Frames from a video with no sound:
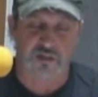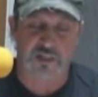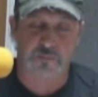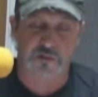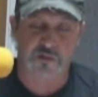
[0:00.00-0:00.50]

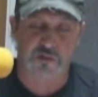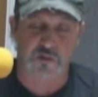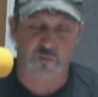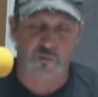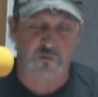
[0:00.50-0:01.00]
unless
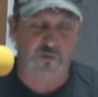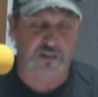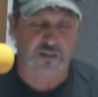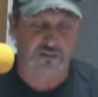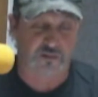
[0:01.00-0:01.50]
pursuant to
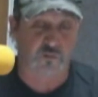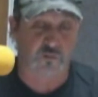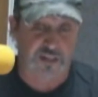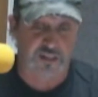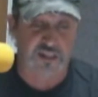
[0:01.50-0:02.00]
written
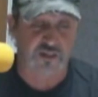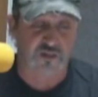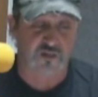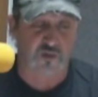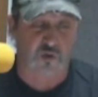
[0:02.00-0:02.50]

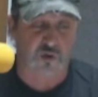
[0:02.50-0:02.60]
regulations